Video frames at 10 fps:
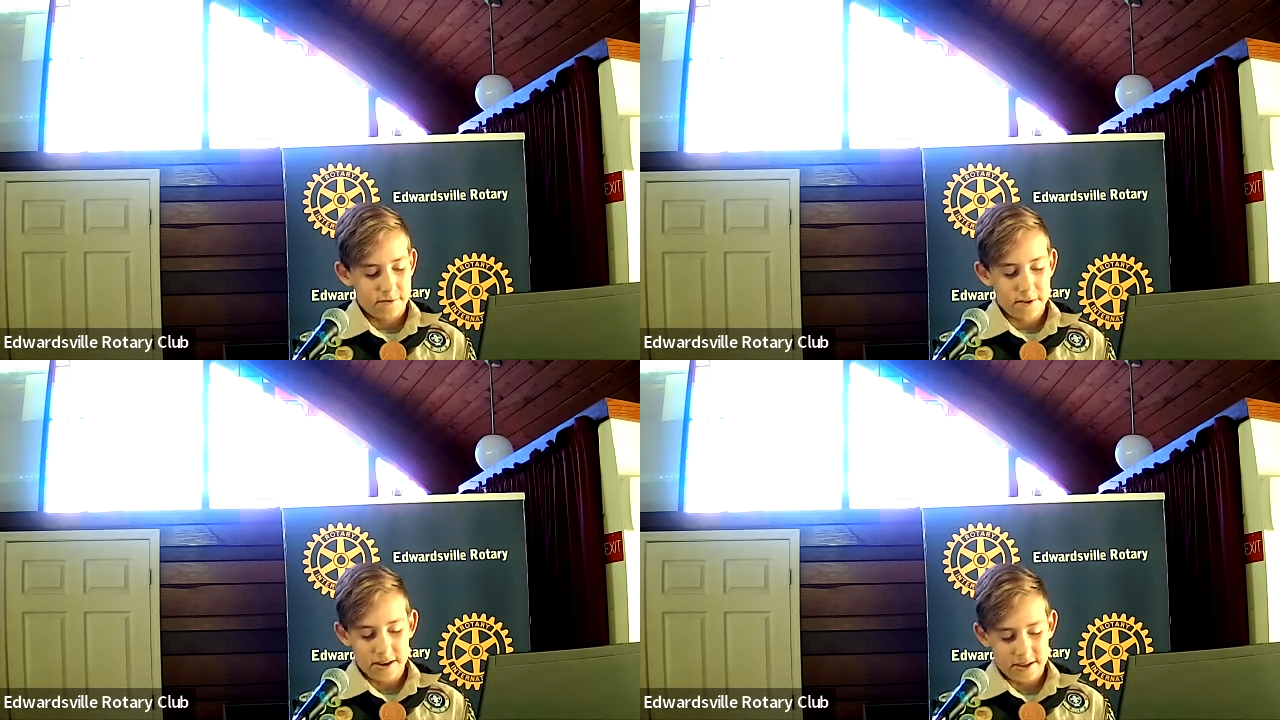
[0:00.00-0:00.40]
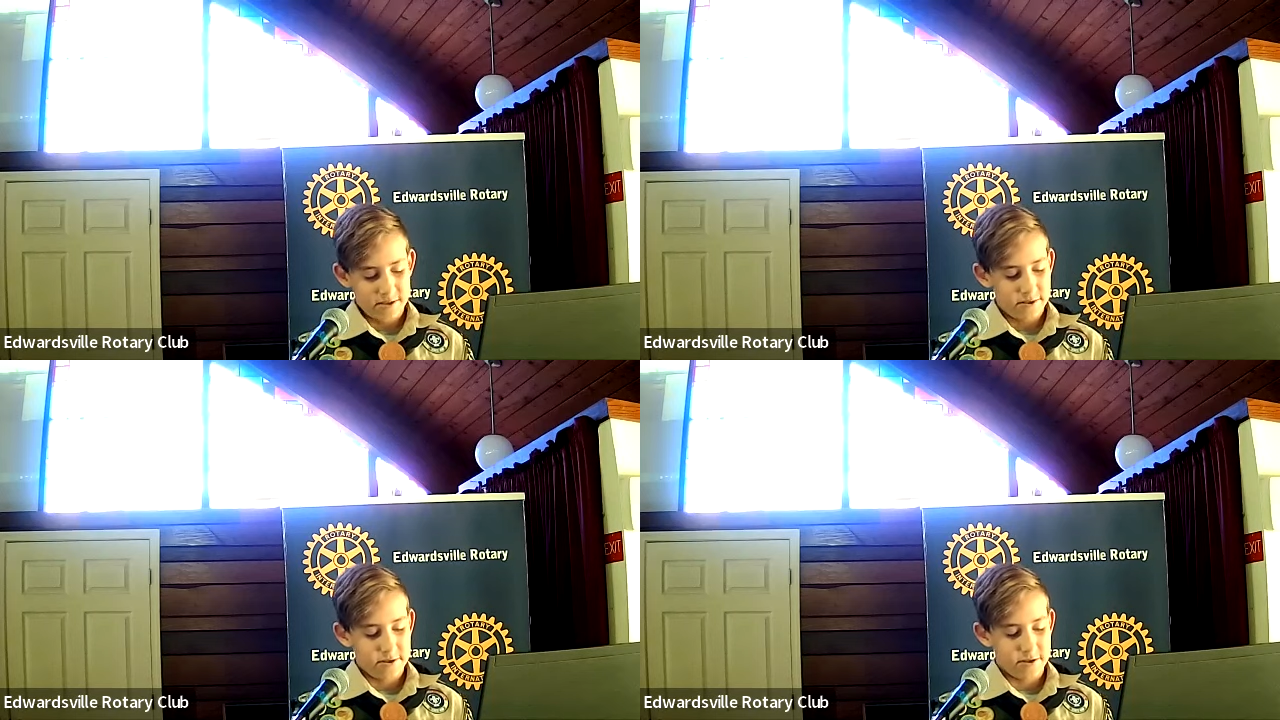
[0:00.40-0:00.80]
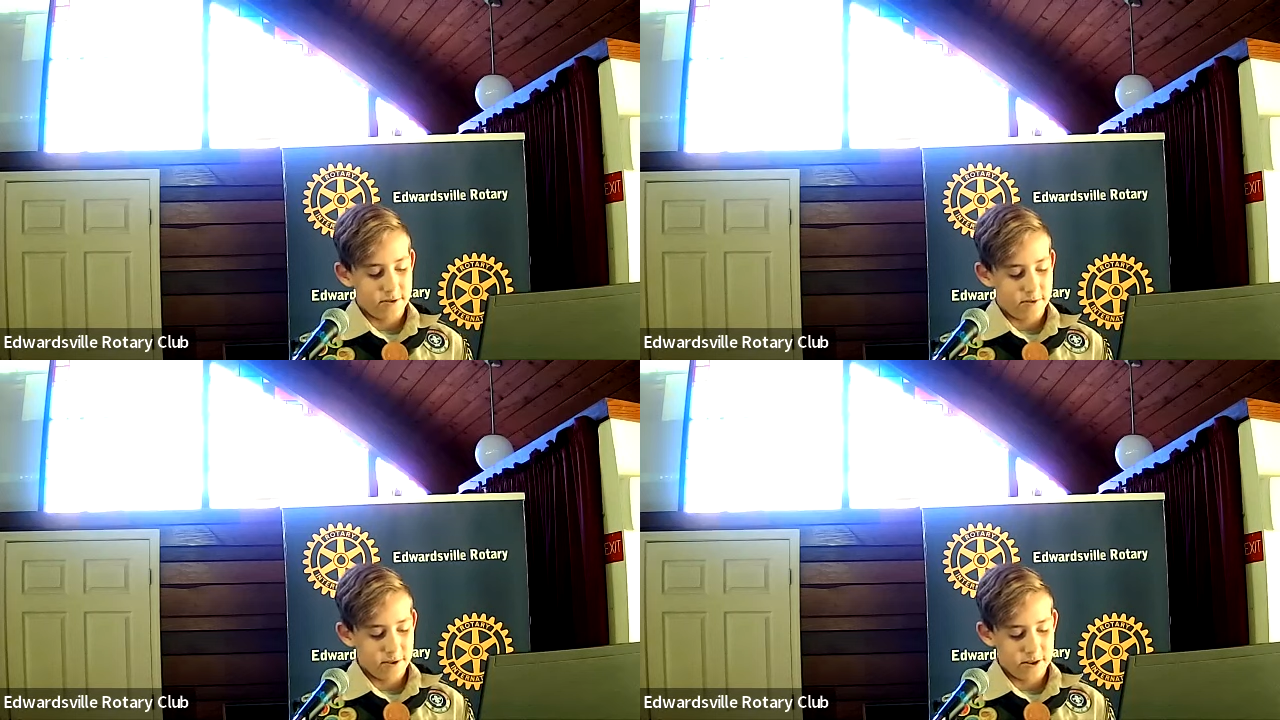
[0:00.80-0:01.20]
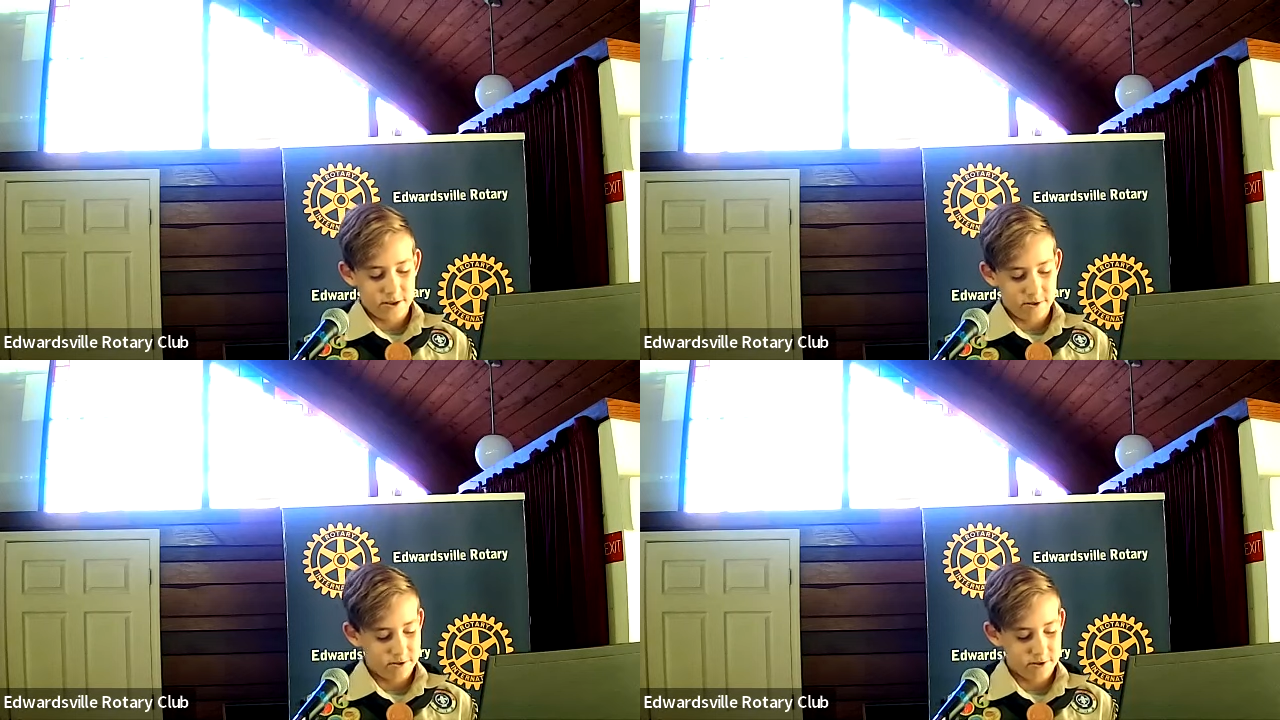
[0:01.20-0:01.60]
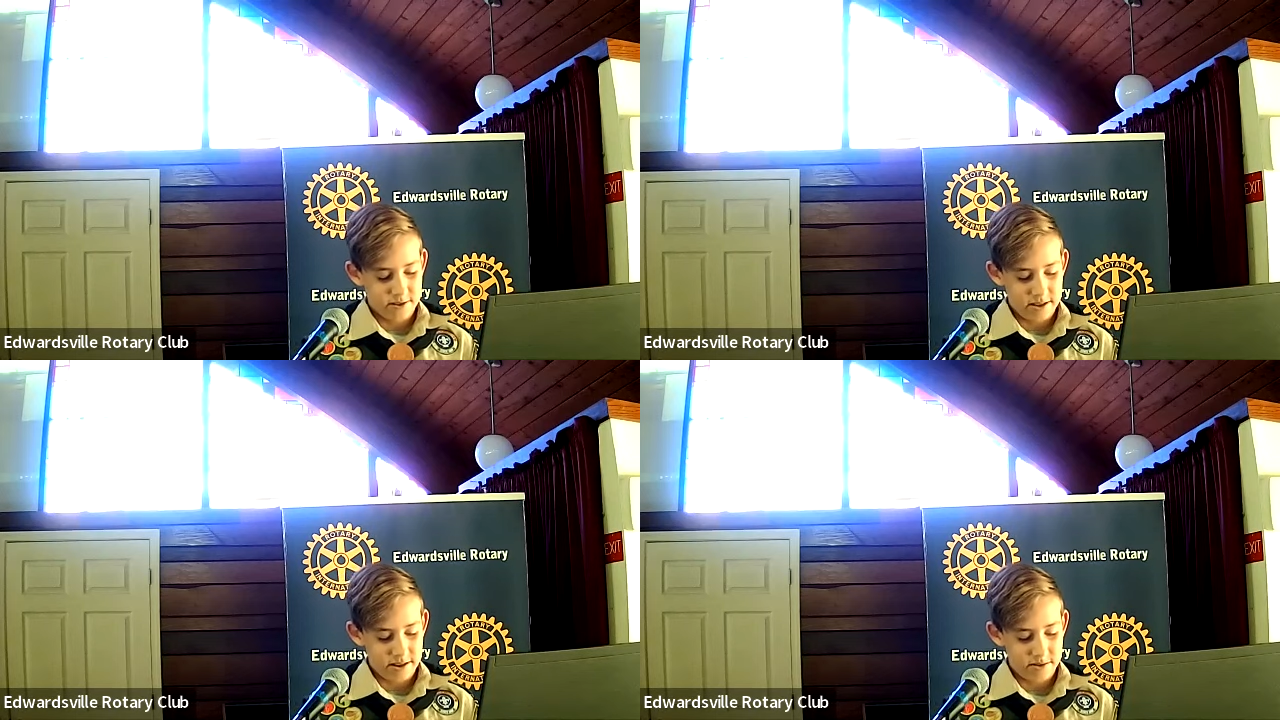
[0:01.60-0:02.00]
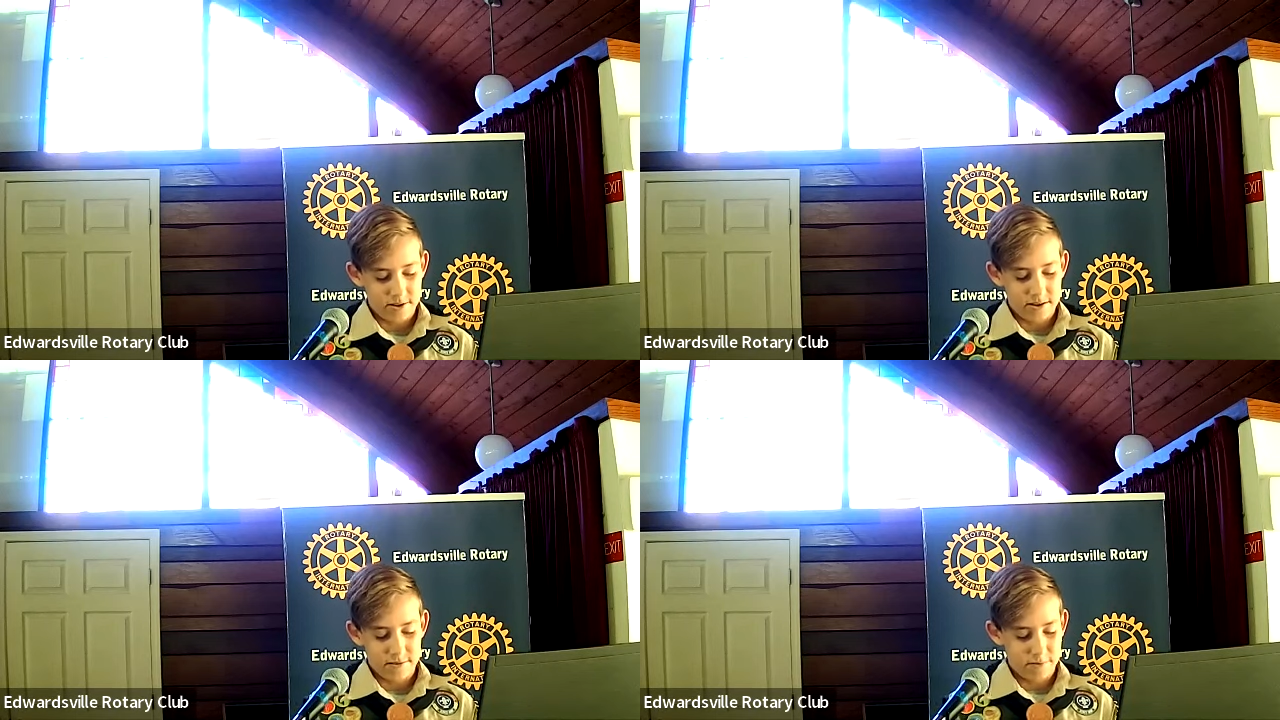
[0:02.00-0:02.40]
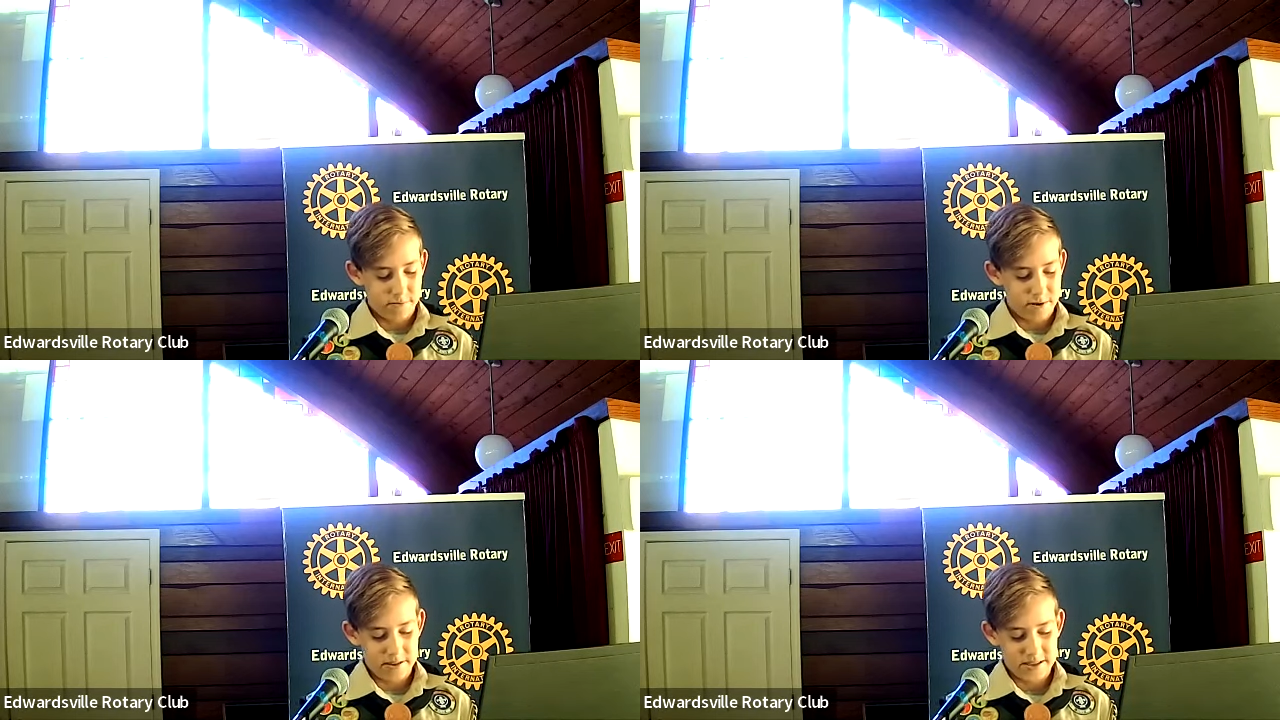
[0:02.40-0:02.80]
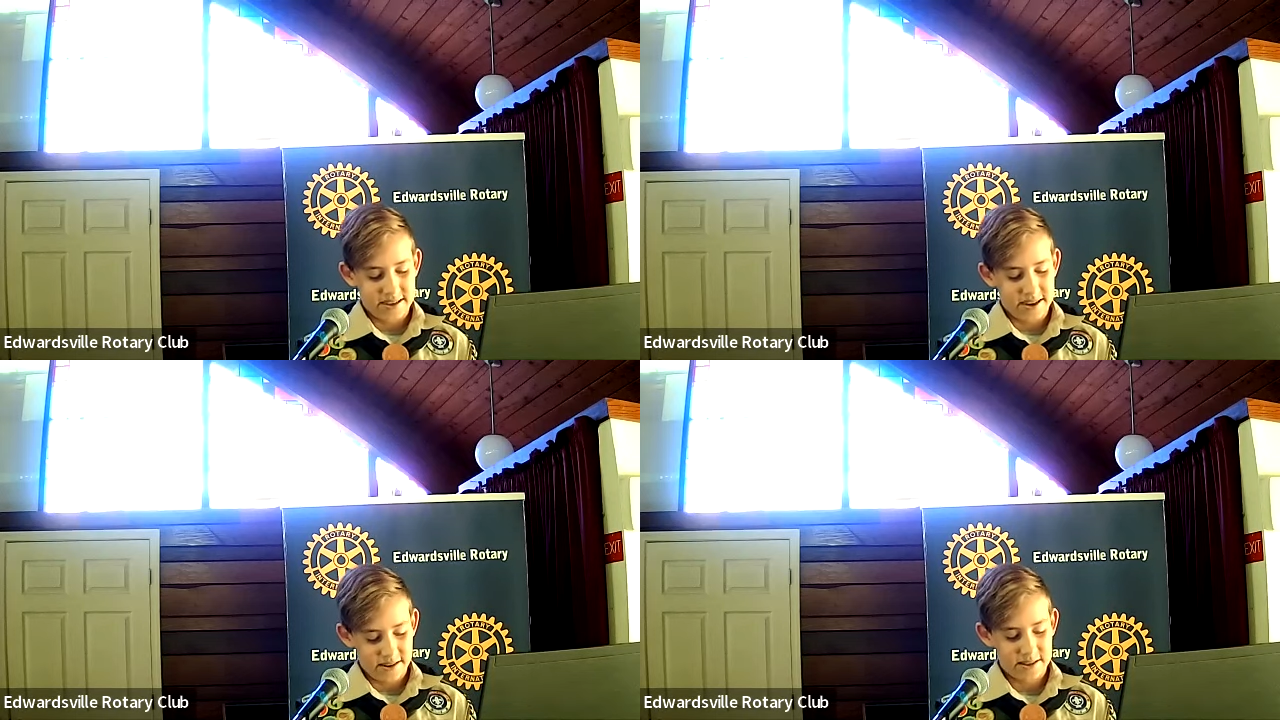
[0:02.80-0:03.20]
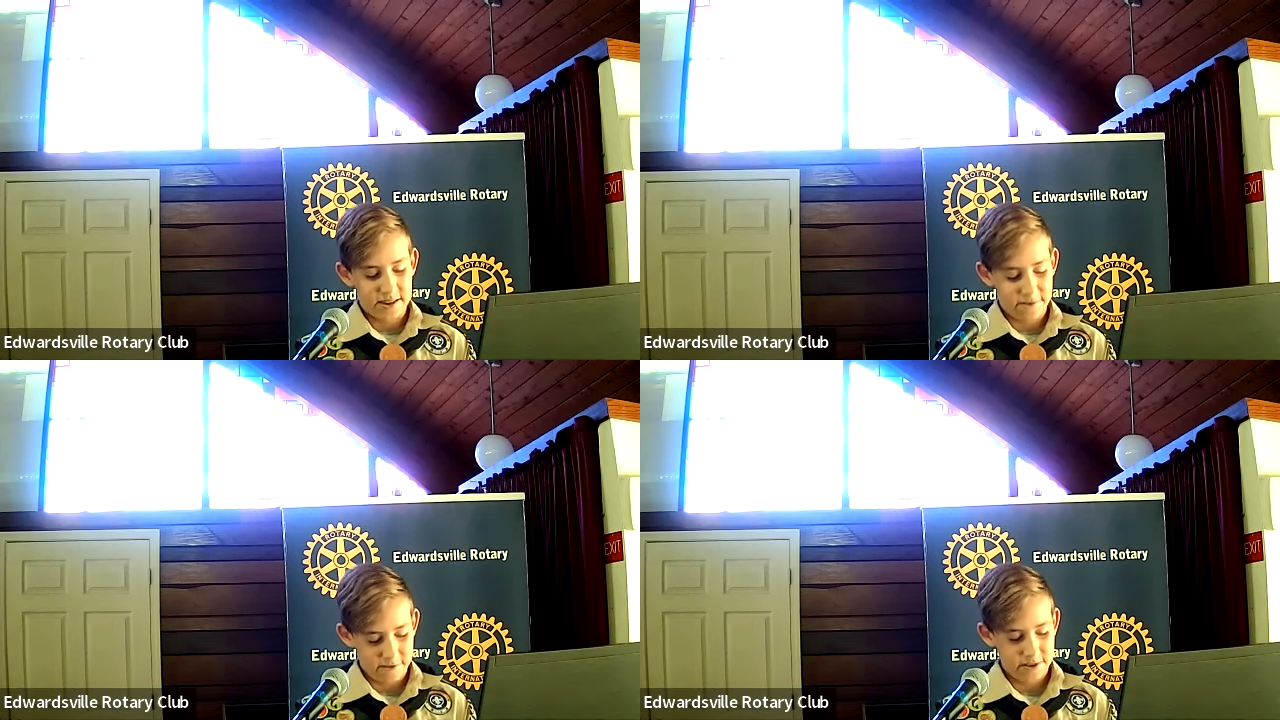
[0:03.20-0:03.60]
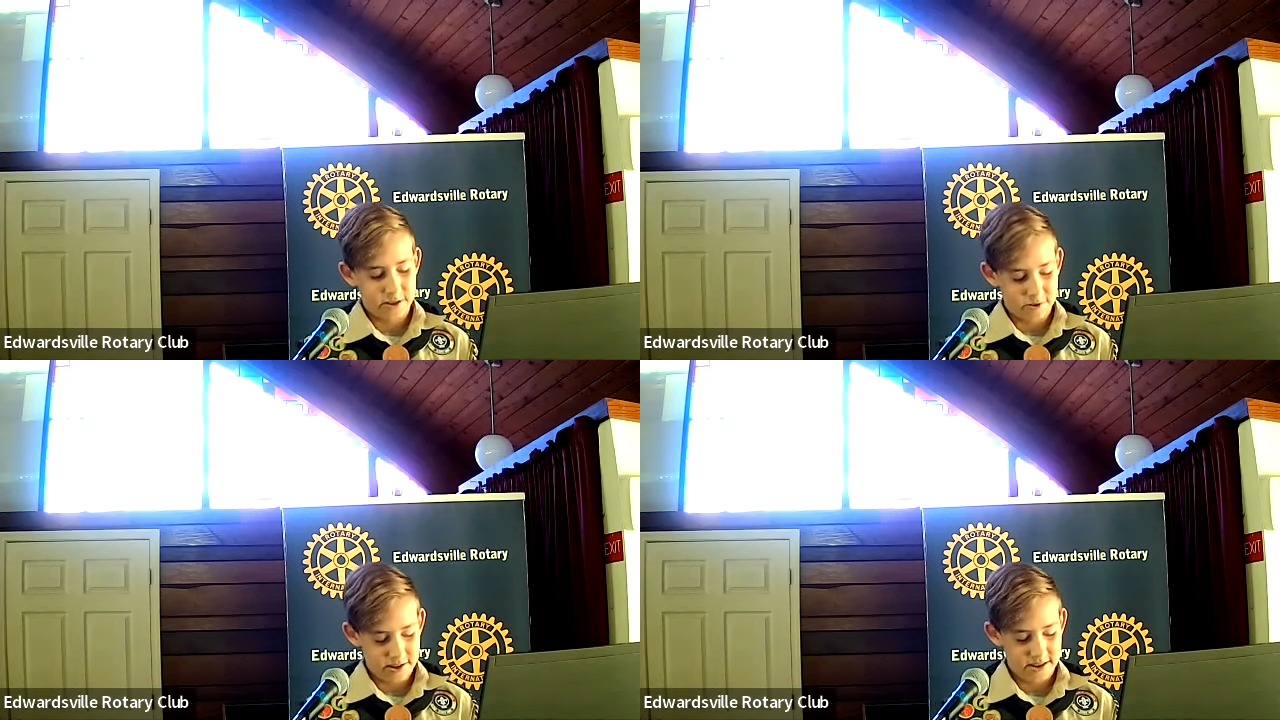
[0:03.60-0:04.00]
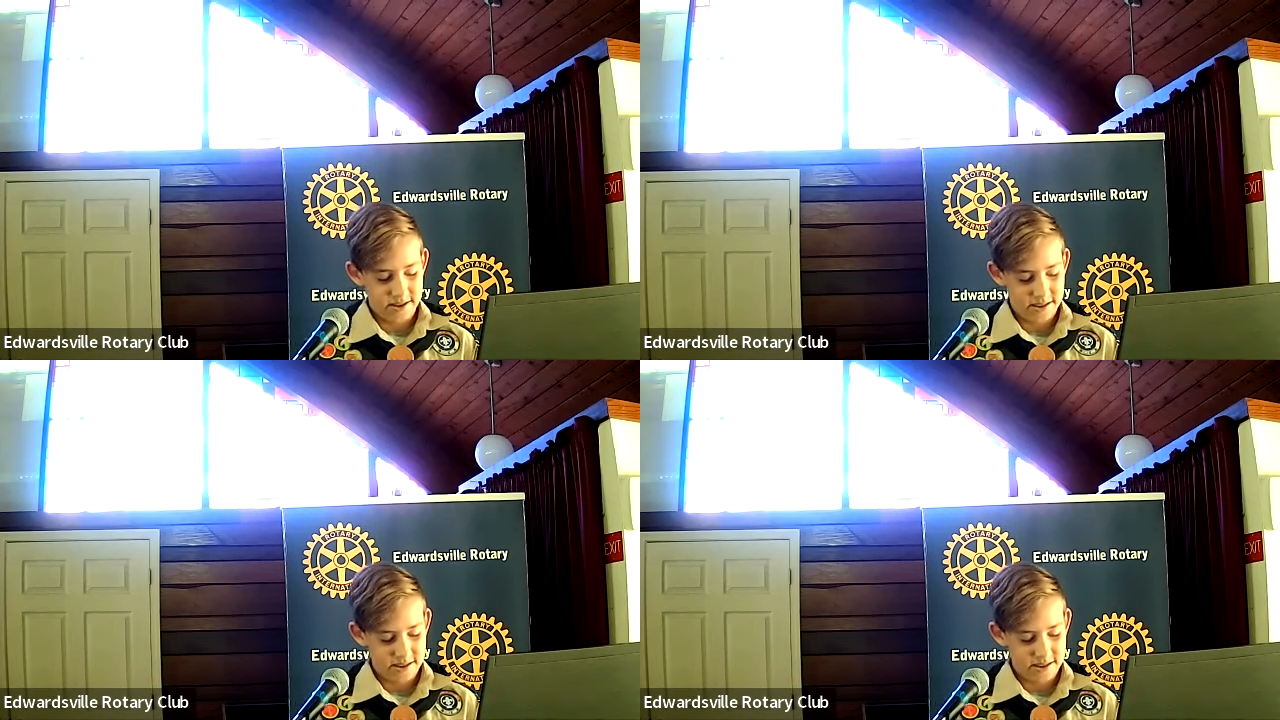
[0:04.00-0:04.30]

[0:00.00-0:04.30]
have grandchildren or children that would ever want to be in scouting, definitely join it.